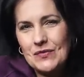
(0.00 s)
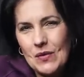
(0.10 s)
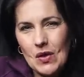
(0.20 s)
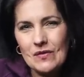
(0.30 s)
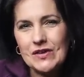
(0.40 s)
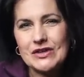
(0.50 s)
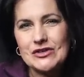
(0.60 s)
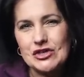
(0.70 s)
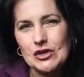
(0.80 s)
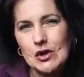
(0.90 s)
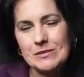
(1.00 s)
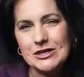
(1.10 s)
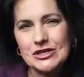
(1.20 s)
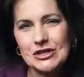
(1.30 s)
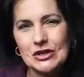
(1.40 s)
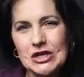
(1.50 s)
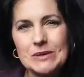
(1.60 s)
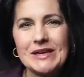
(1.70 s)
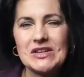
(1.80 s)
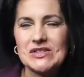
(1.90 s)
full of energy commercial
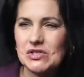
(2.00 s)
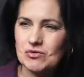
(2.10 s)
look because the